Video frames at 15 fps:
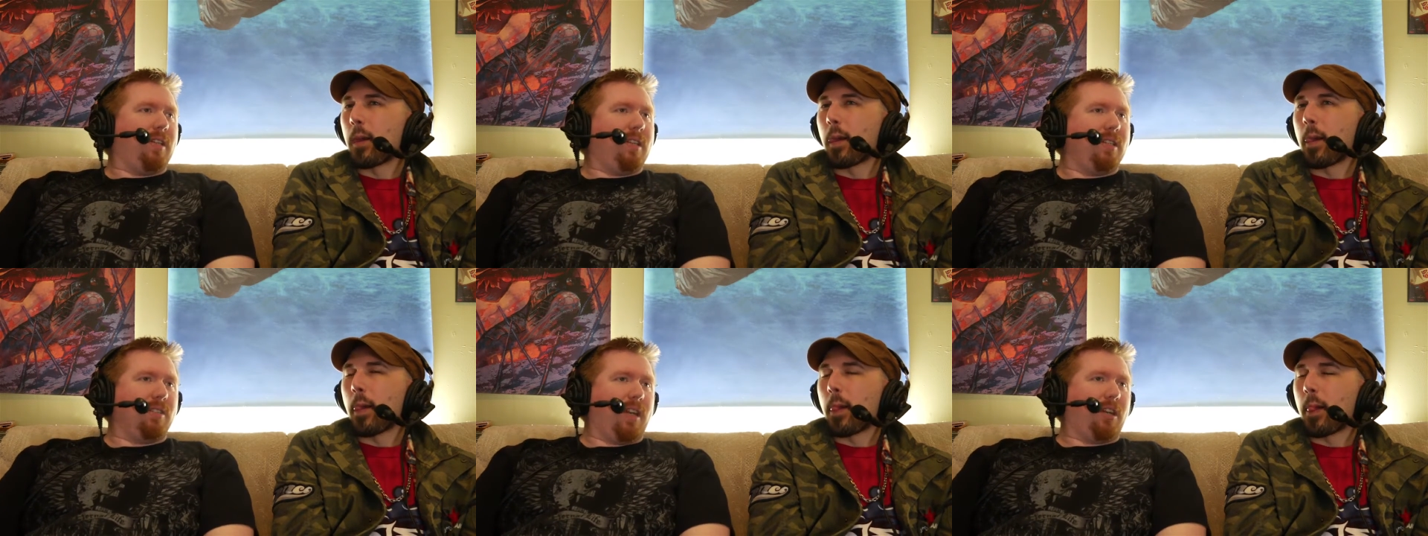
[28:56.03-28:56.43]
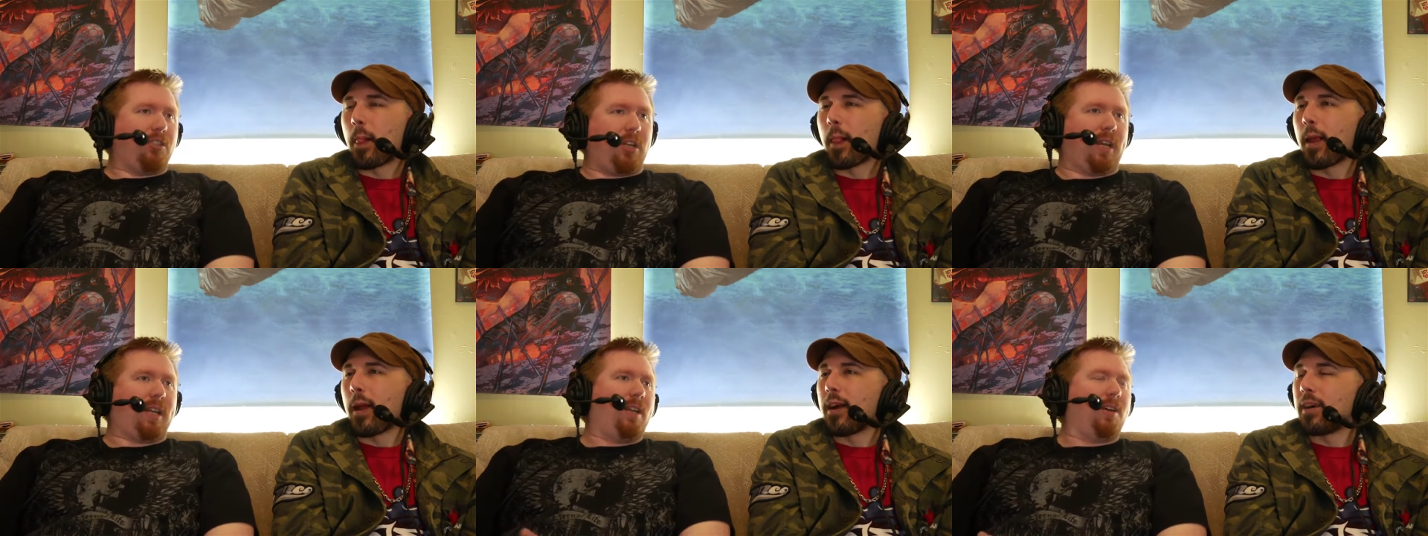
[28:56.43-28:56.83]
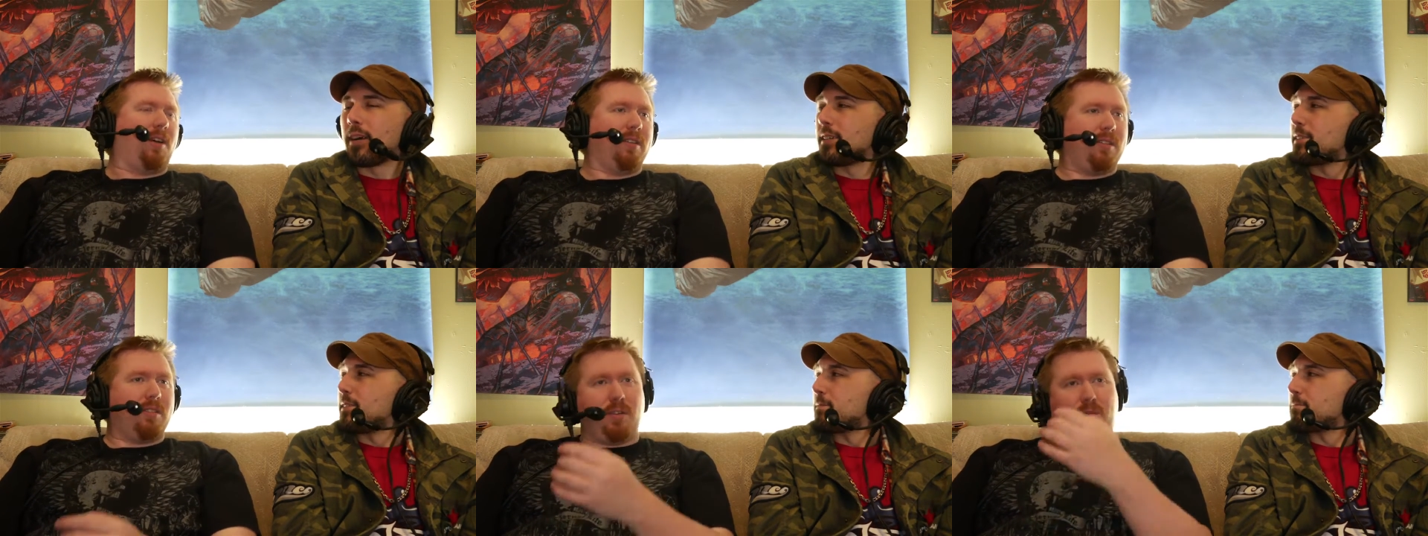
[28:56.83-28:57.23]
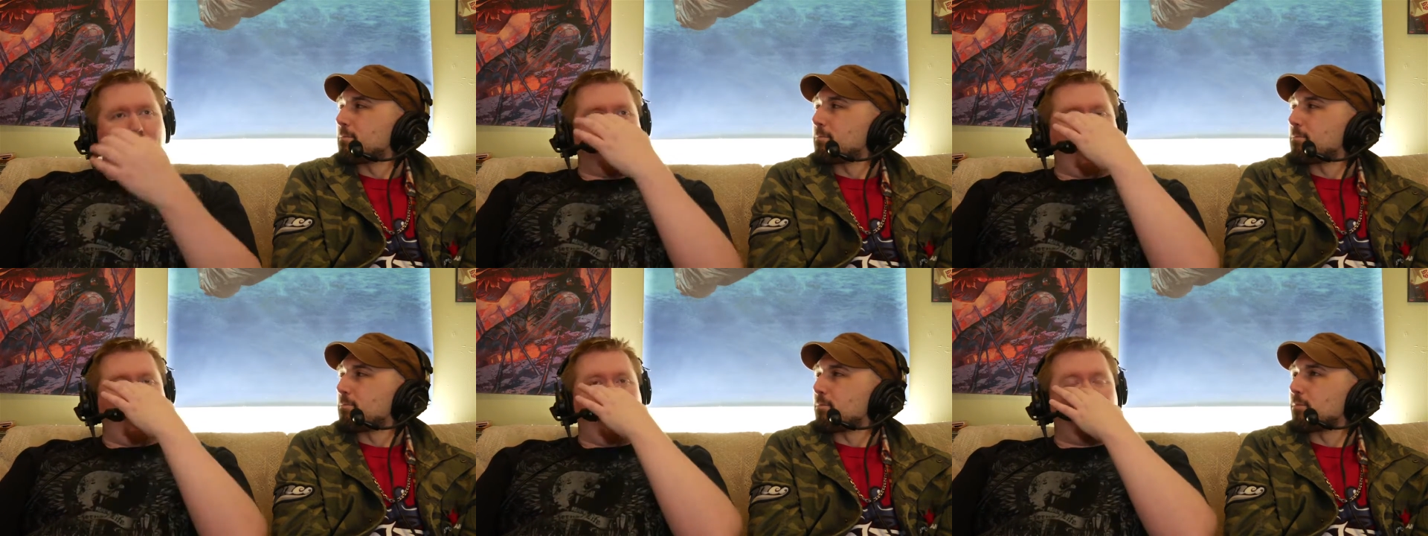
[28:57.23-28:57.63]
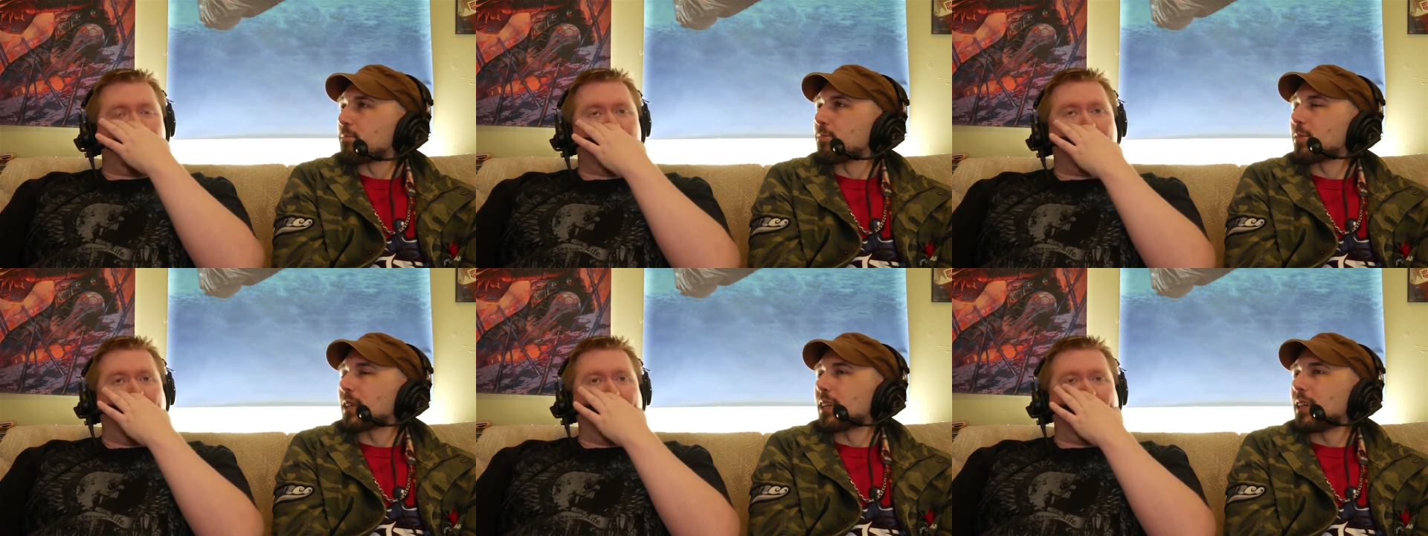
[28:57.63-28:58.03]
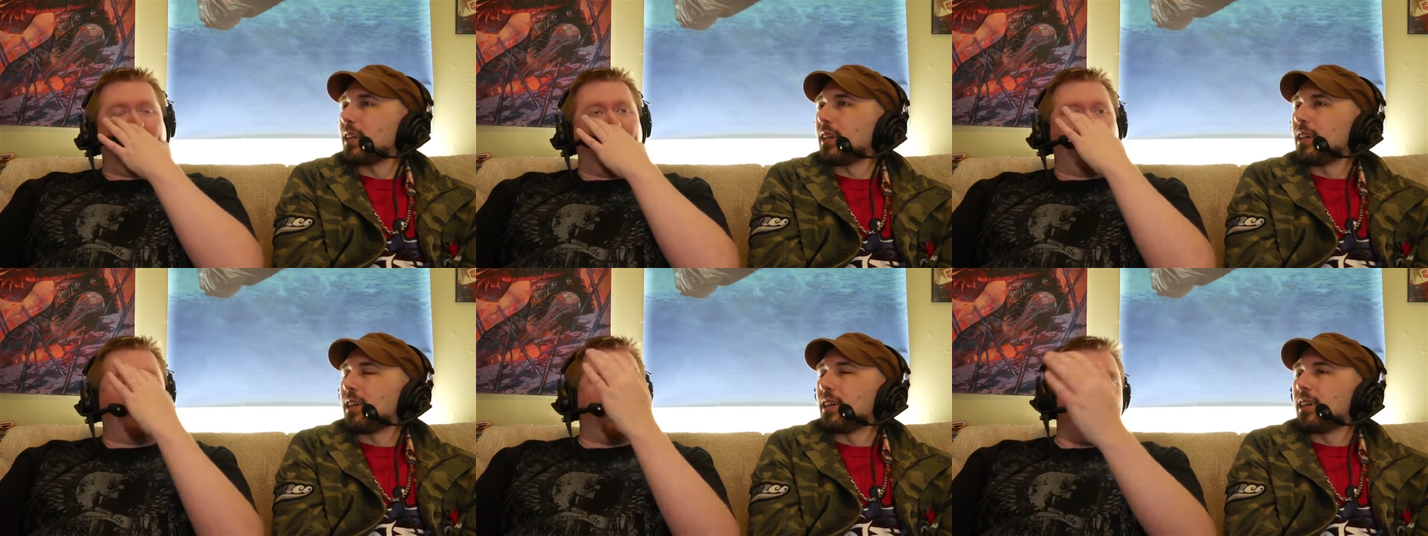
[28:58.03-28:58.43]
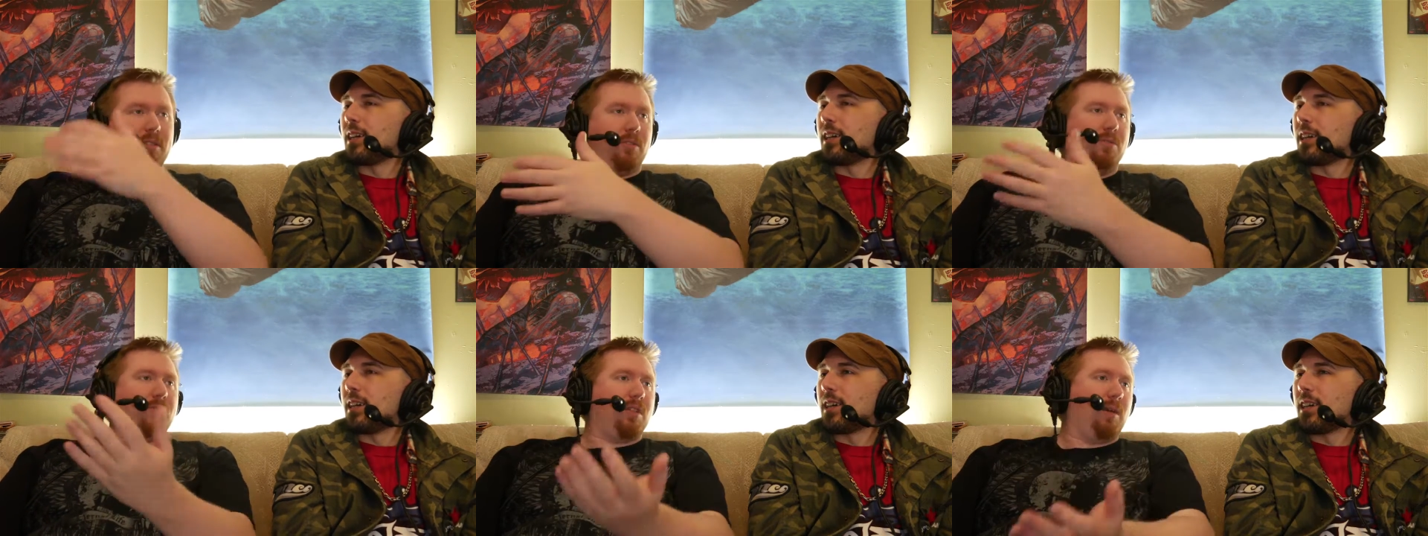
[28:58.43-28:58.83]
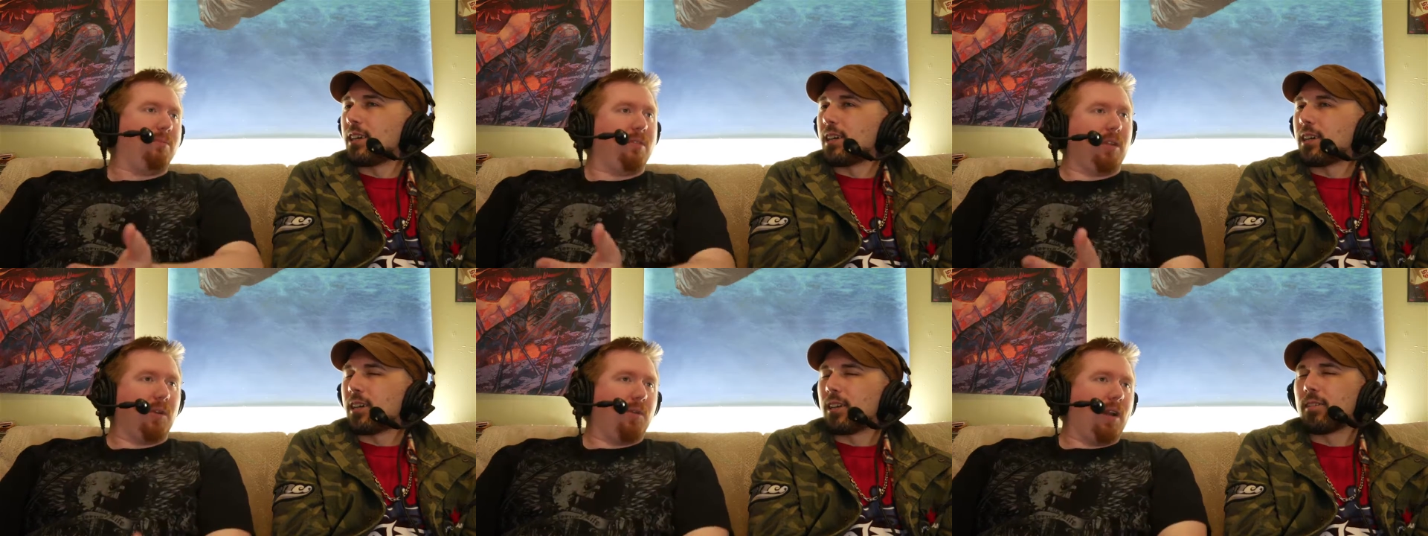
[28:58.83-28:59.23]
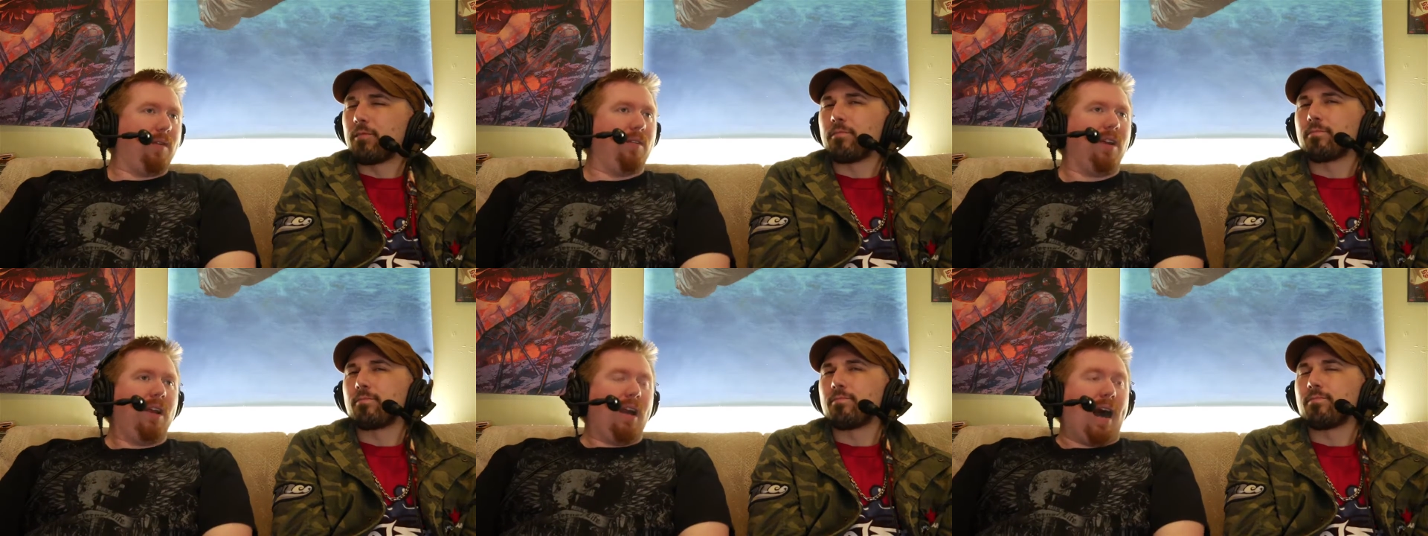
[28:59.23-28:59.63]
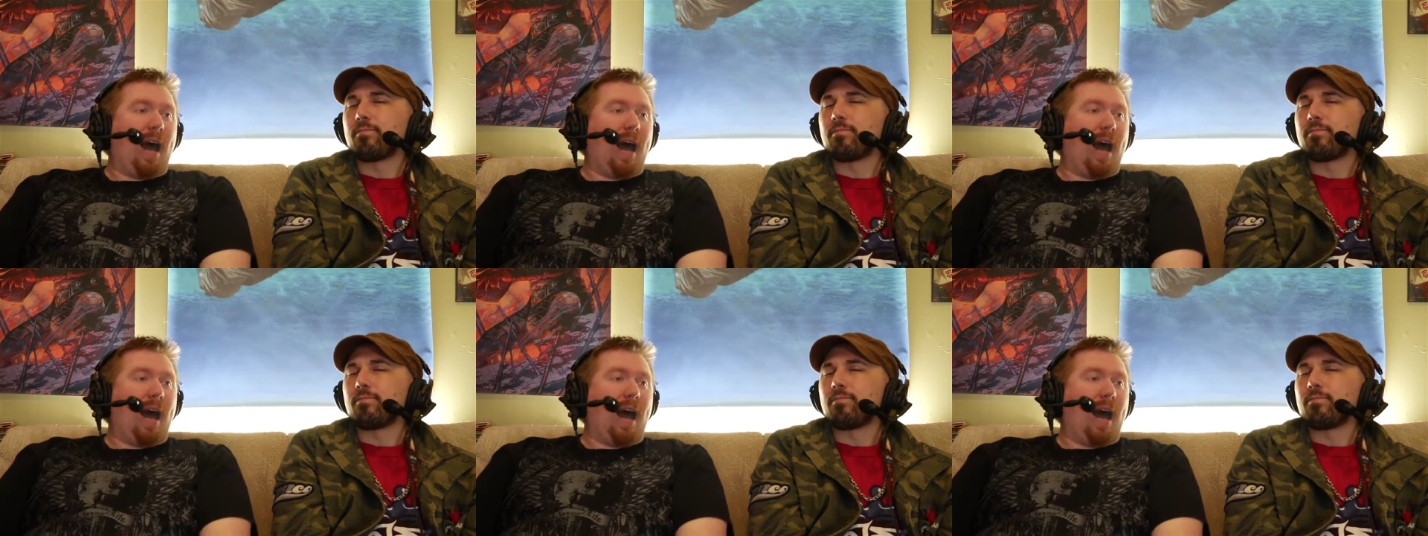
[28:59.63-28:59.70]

Speaker 1: and he's like checking all these different things to try to like. Uh, uh, do something or whatever.